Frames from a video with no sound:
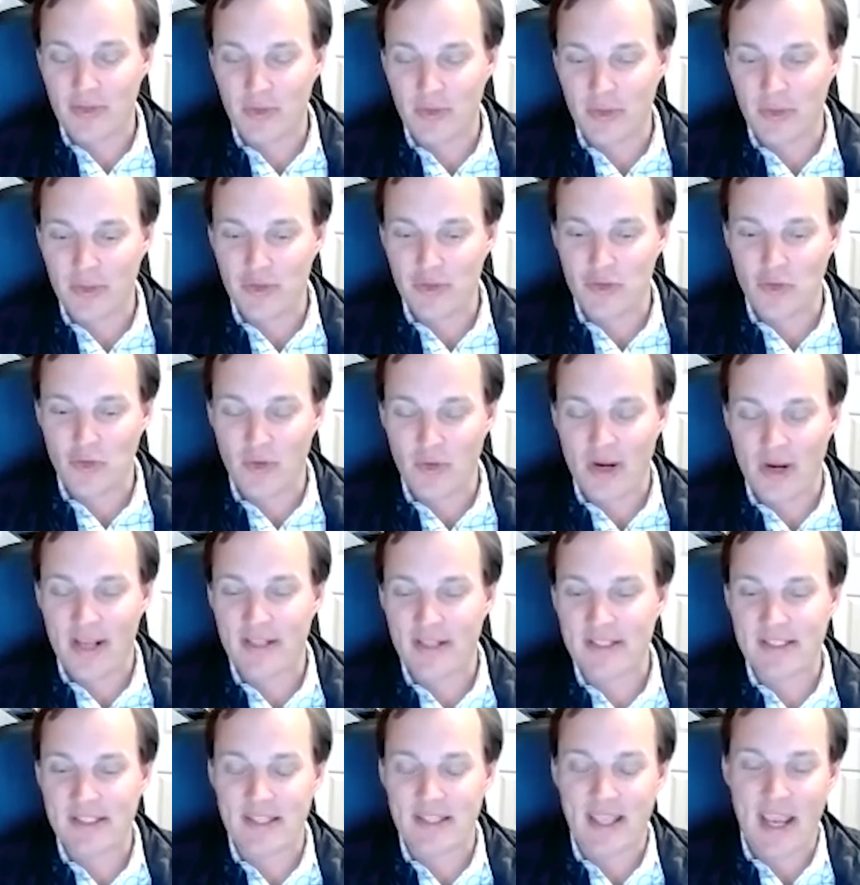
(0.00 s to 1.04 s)

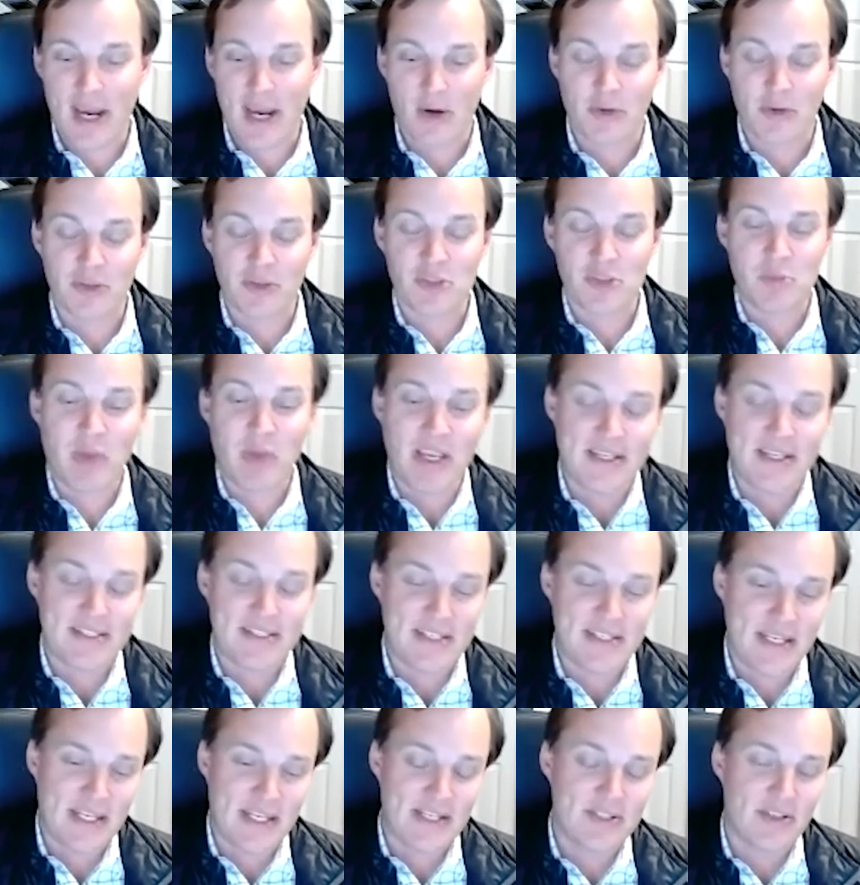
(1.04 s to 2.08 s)
address the aerospace
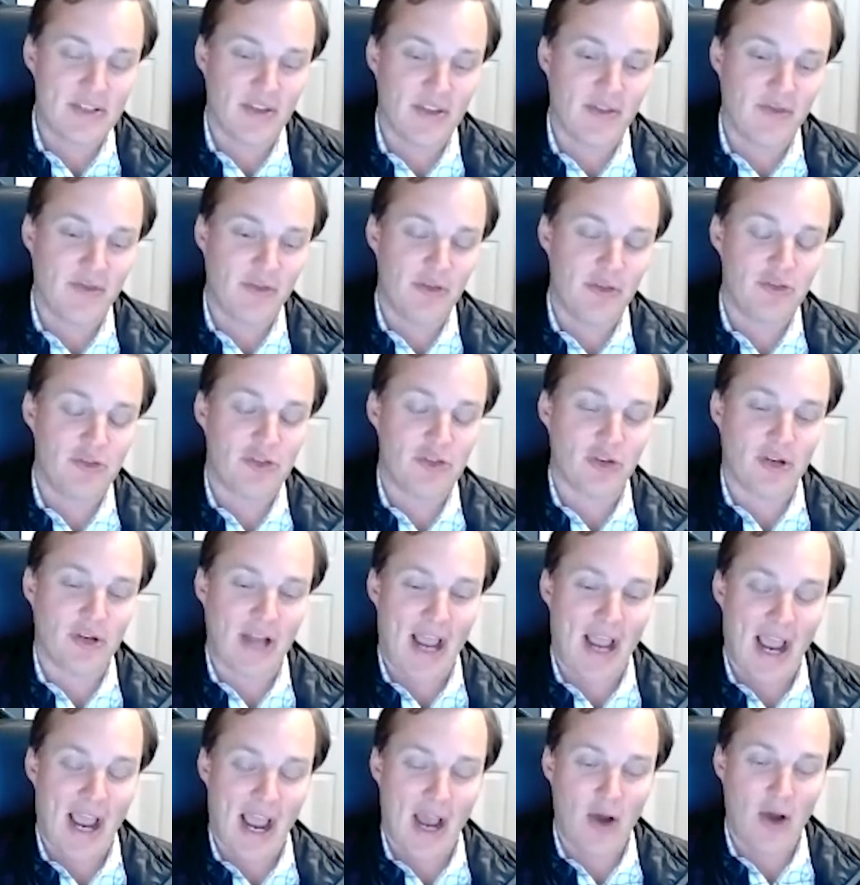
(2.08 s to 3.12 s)
needs of the future and
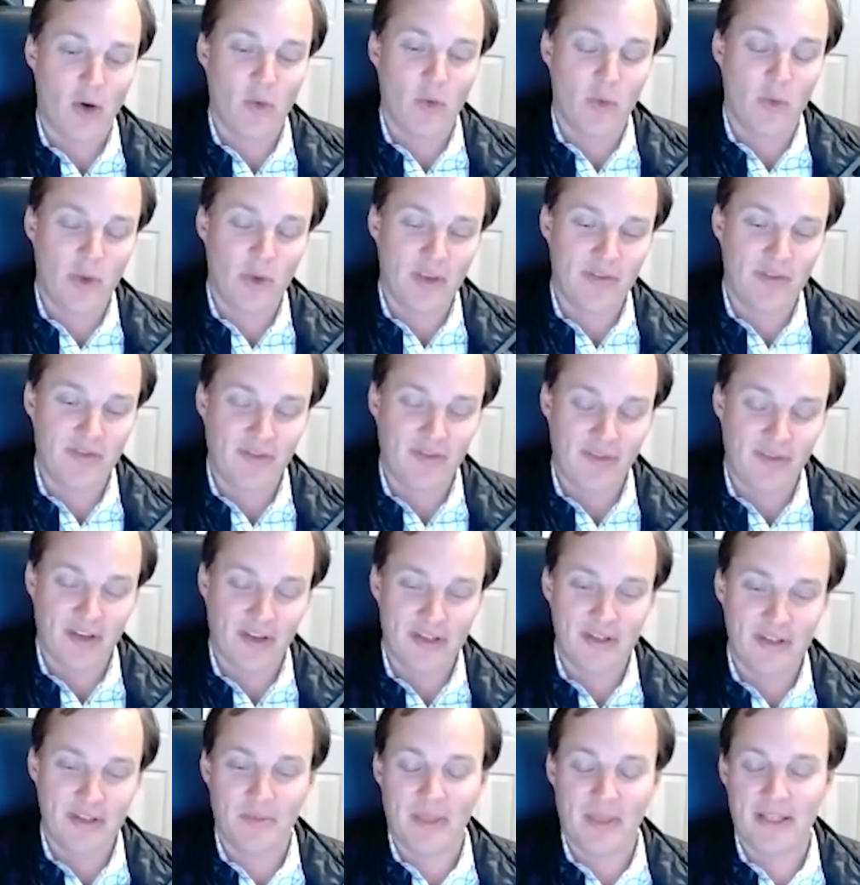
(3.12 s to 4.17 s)
how we
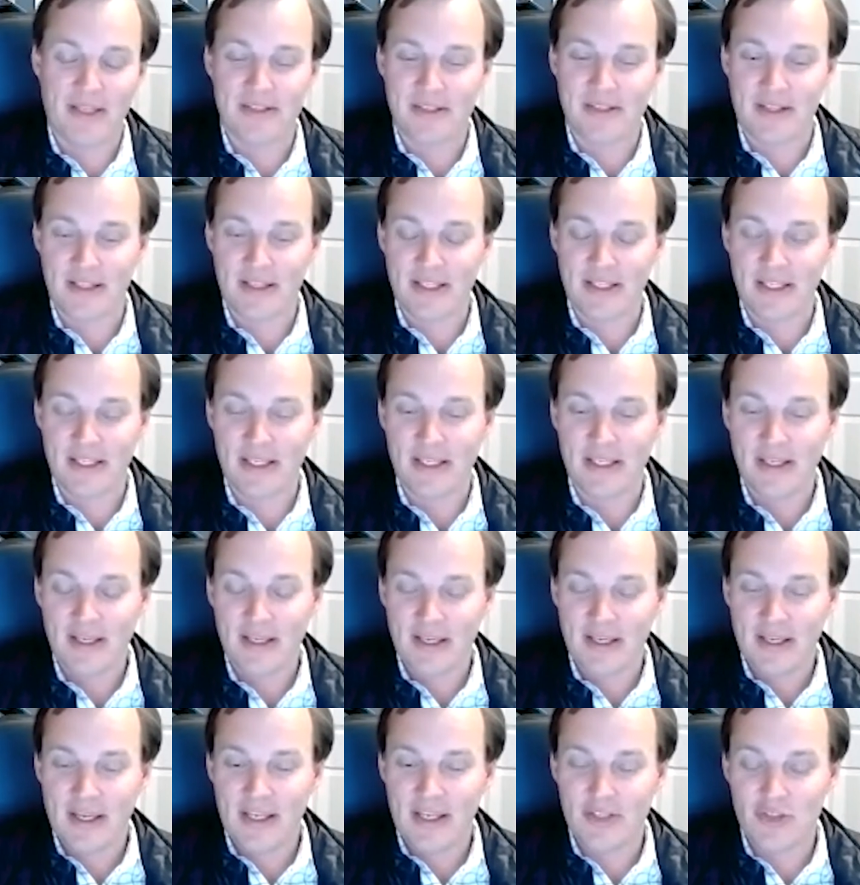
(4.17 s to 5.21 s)
fundamentally
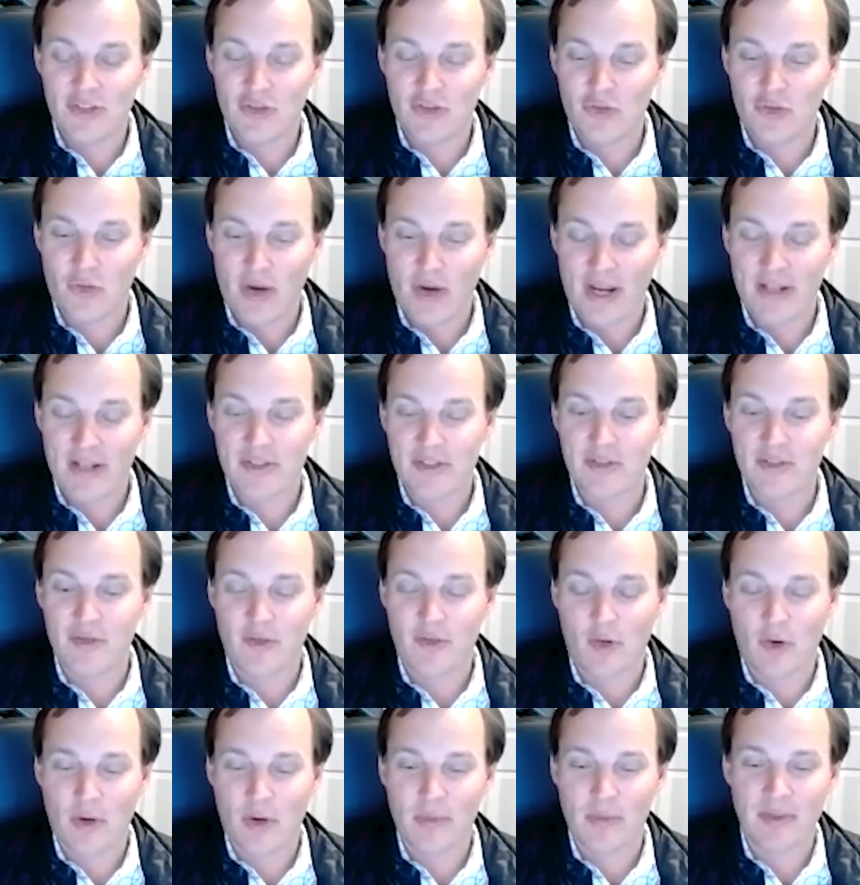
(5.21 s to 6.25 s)
can
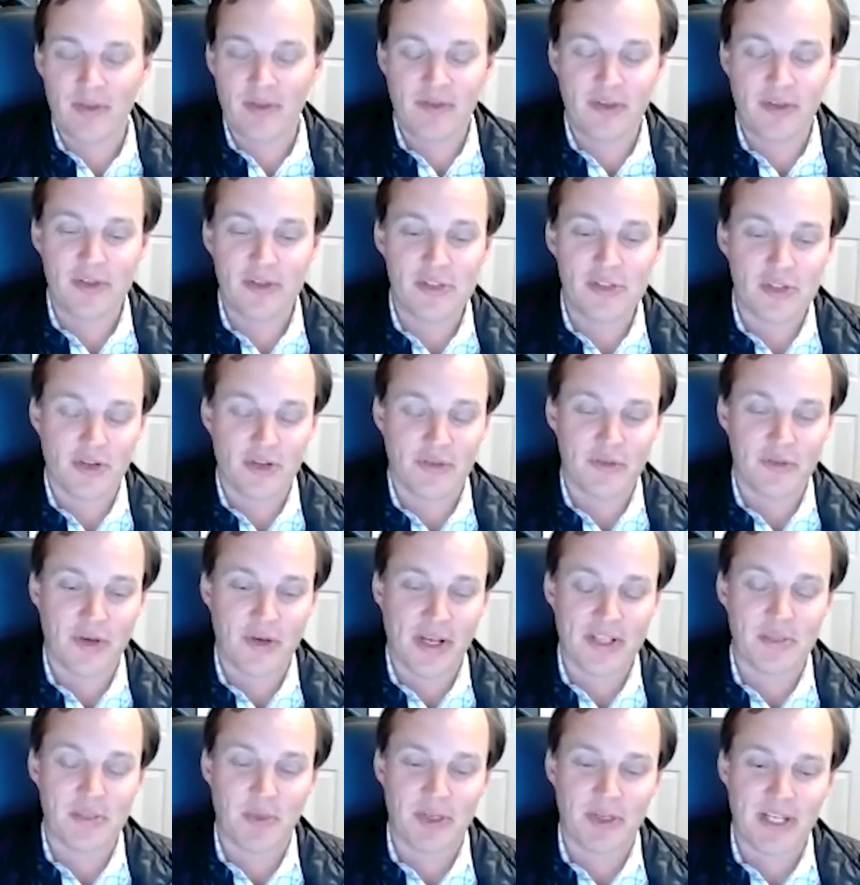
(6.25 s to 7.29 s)
transform the future of
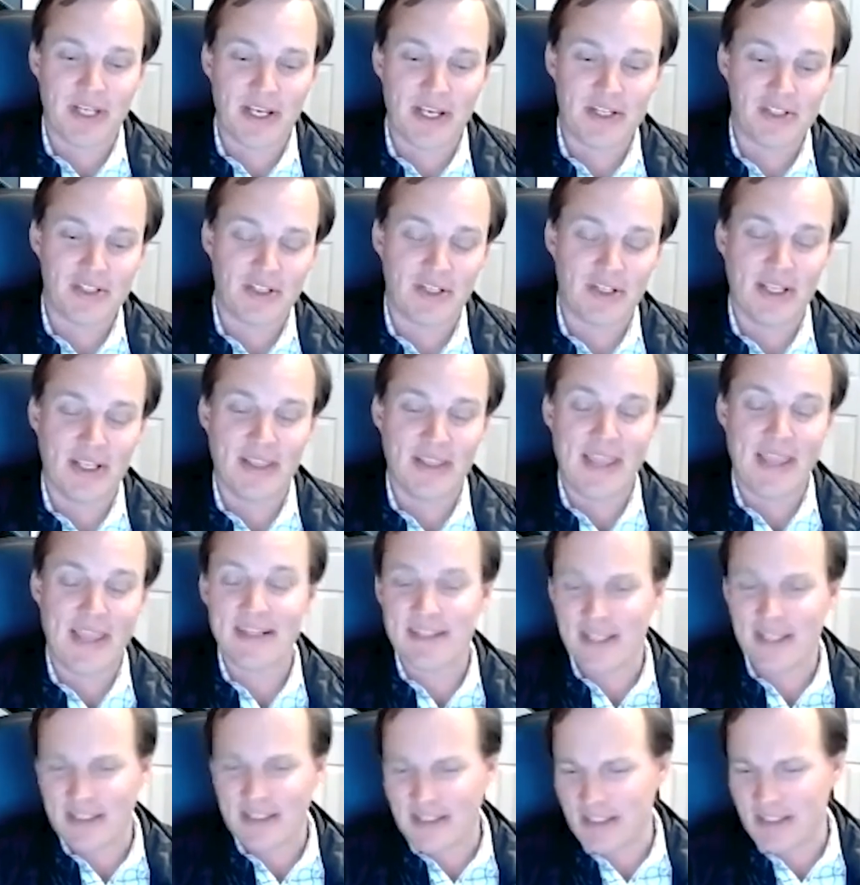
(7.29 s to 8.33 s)
transportation. And that
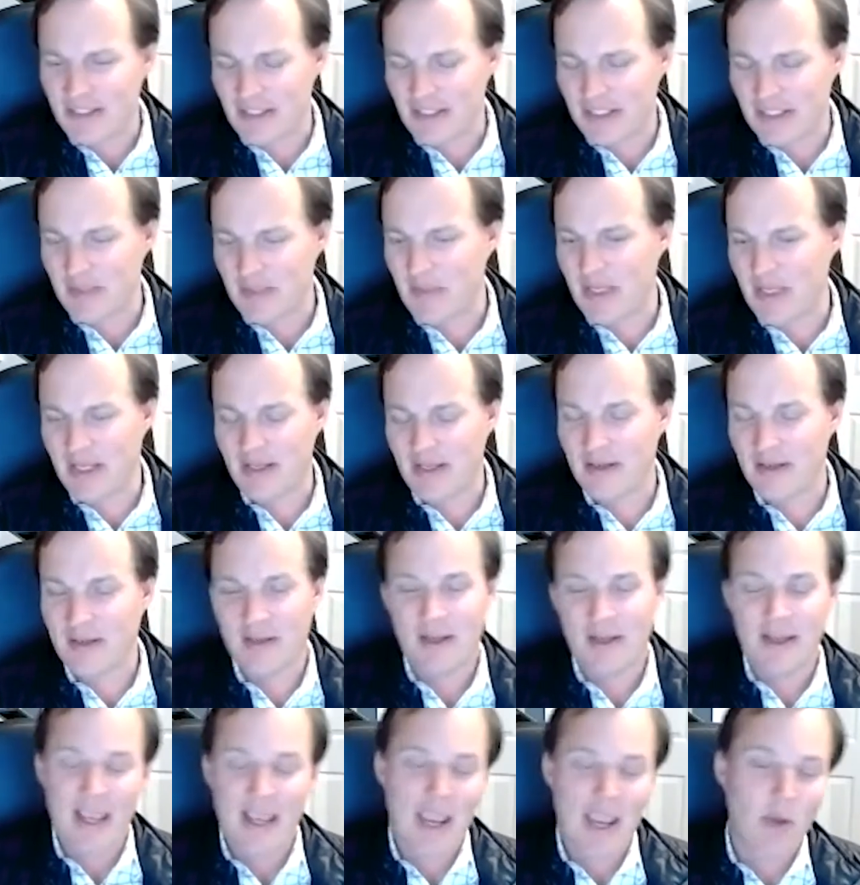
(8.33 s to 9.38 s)
doesn't just mean,
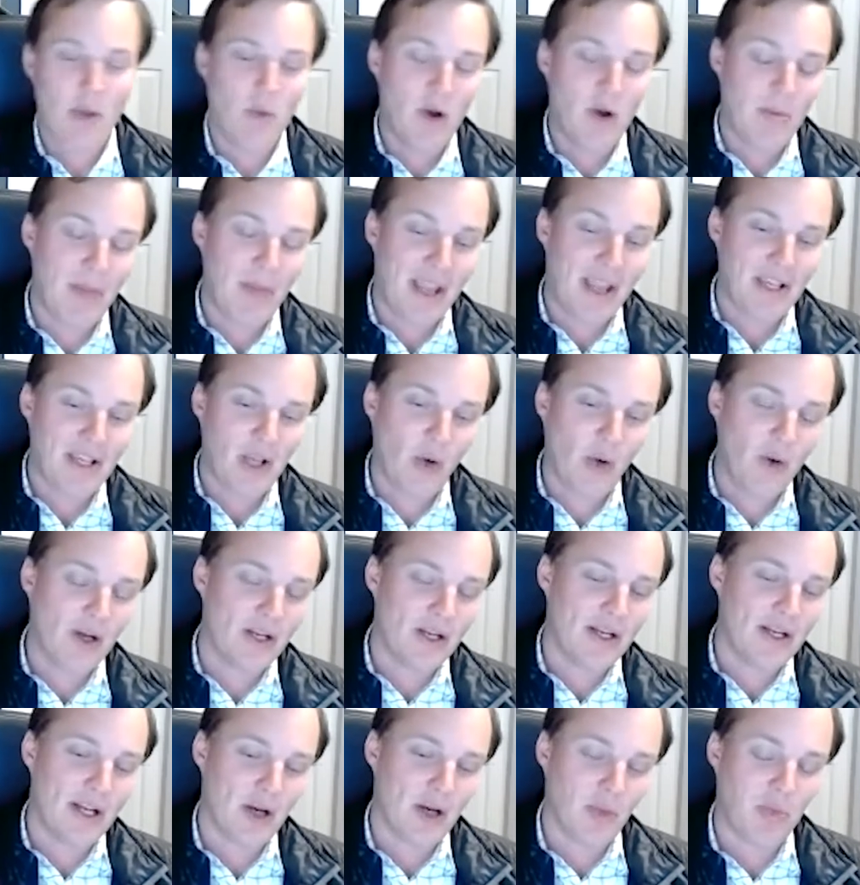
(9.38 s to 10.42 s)
hey, what might go on
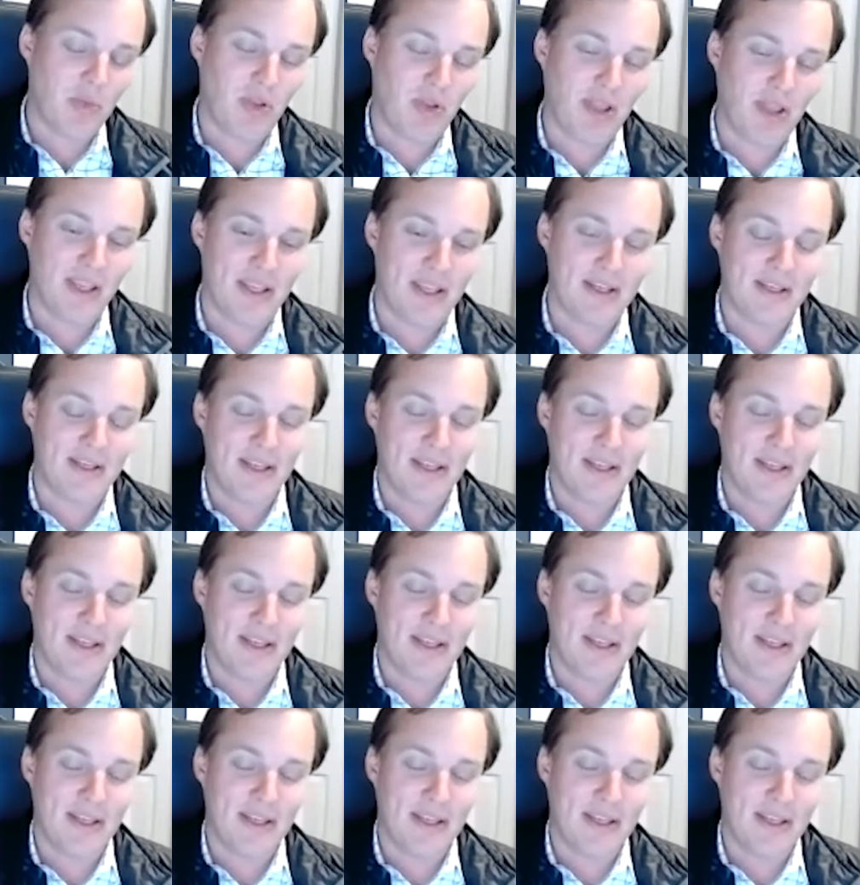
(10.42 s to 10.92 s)
an airplane?